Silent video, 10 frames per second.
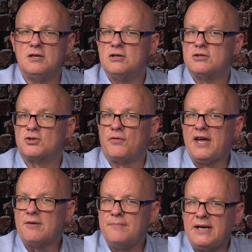So they
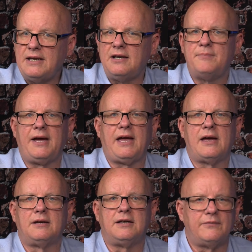immediately
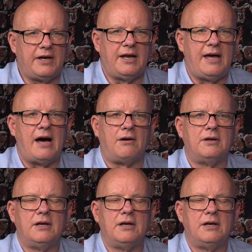began giving it out